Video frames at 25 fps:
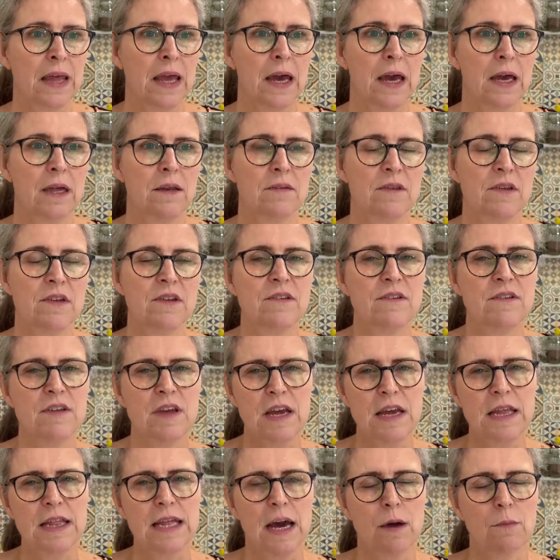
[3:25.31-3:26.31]
and to
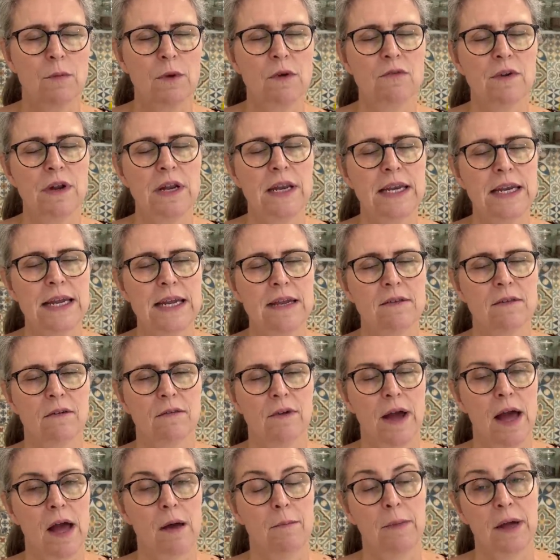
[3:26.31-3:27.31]
do that we really need to
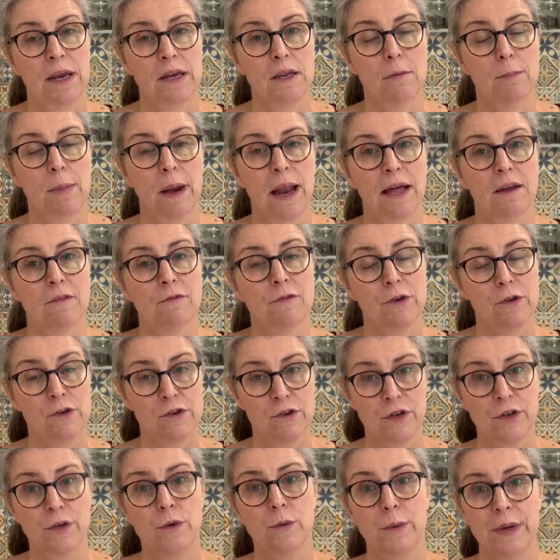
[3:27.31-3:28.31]
write a menu plan for
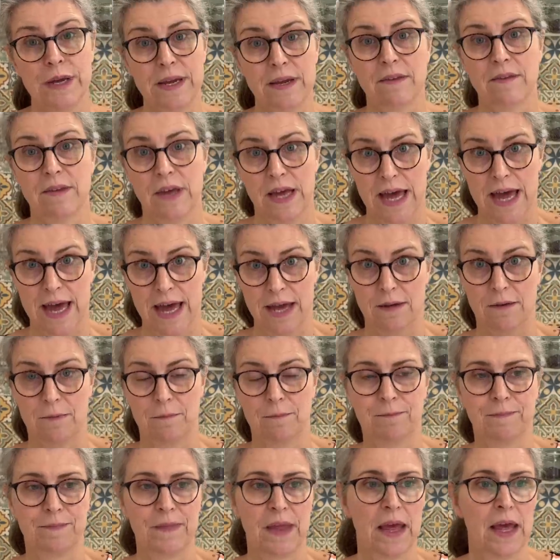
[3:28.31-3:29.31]
2 weeks ahead
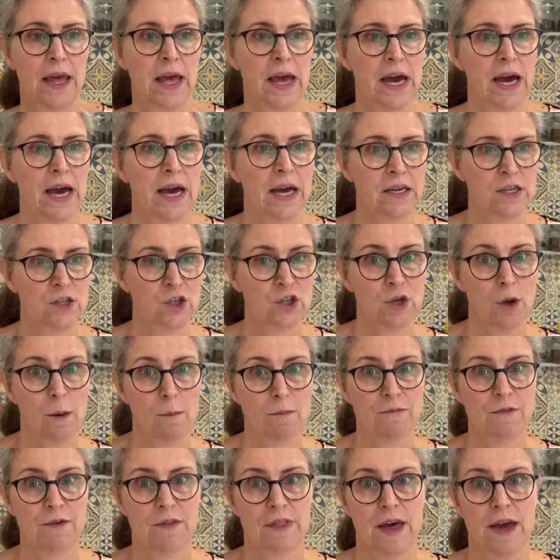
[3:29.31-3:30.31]
and
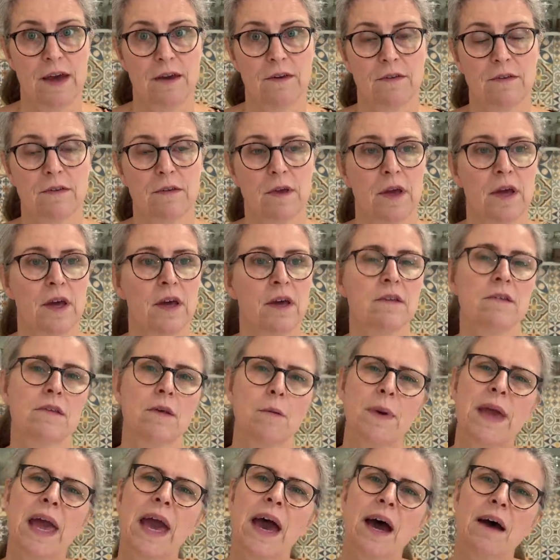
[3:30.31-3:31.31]
shop for those.
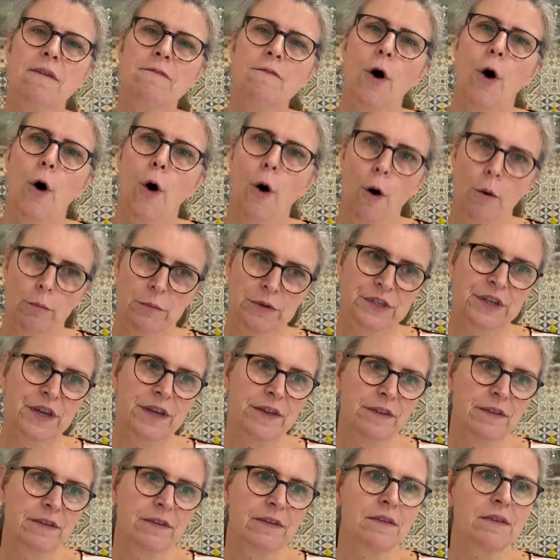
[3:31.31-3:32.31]
So we have
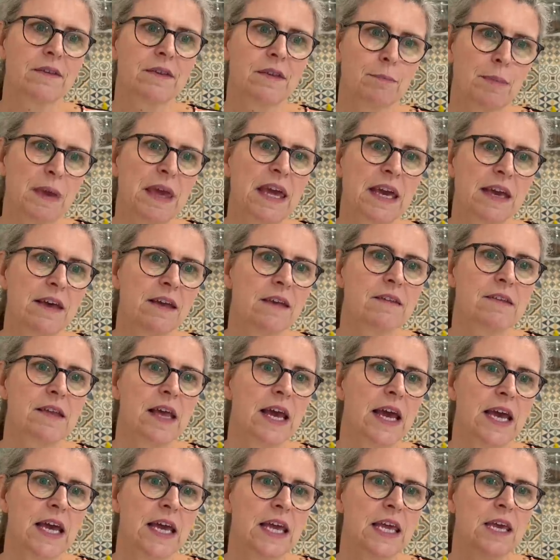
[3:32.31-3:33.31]
options, because
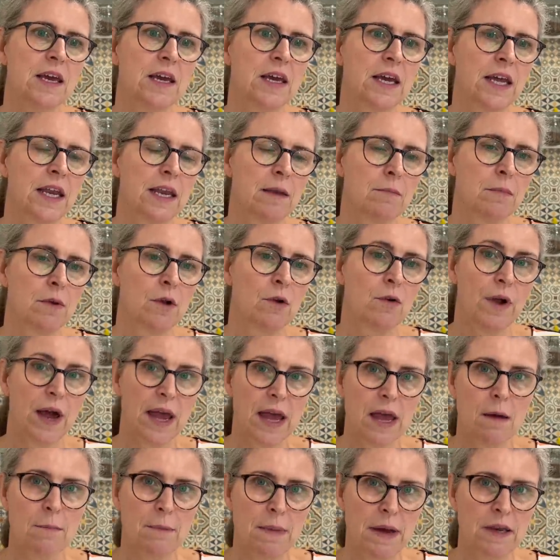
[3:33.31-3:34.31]
you can
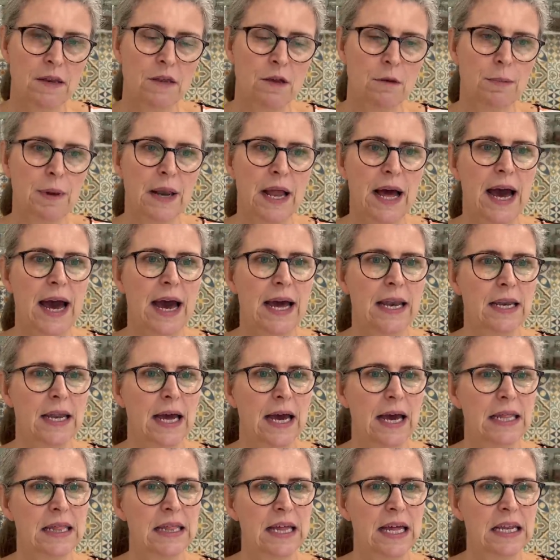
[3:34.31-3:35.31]
create a menu
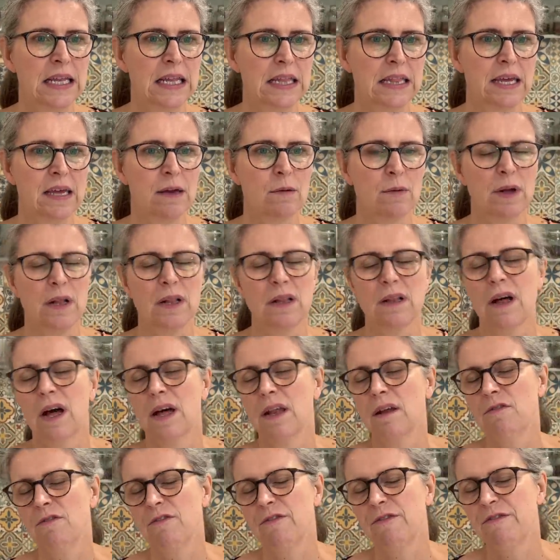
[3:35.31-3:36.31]
plan and then think, well,
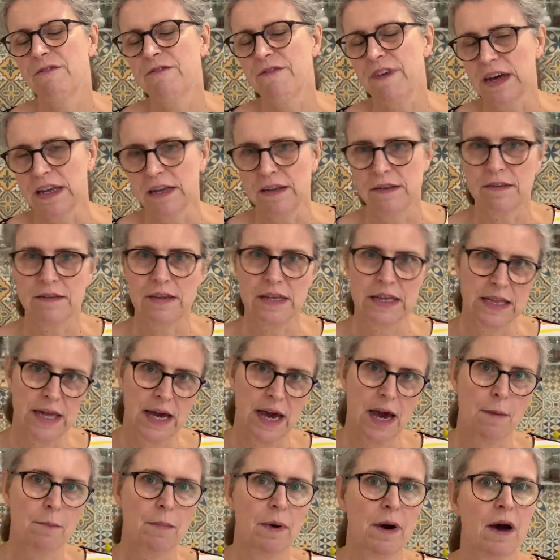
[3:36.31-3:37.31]
I don't fancy
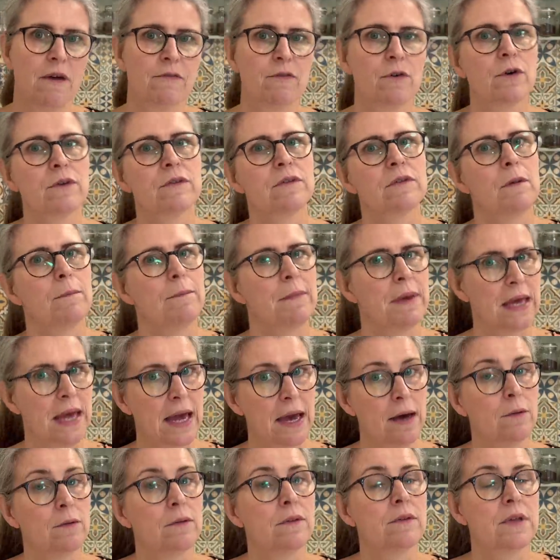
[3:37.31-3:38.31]
that, but I've got something
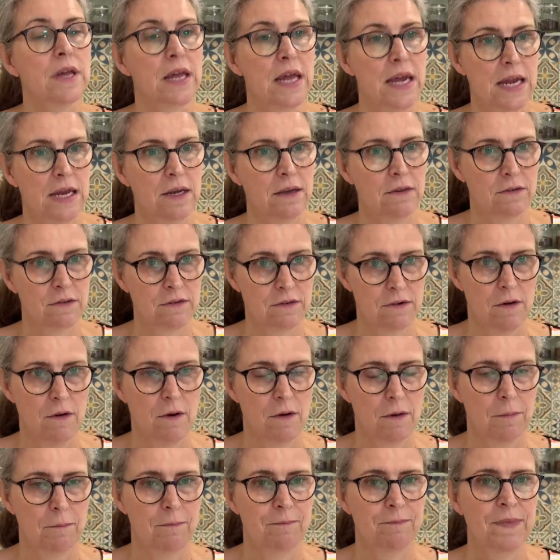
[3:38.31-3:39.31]
else in
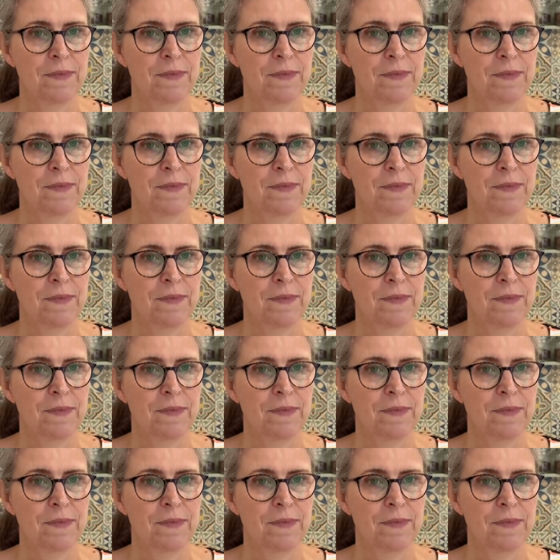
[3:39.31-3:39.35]
stock.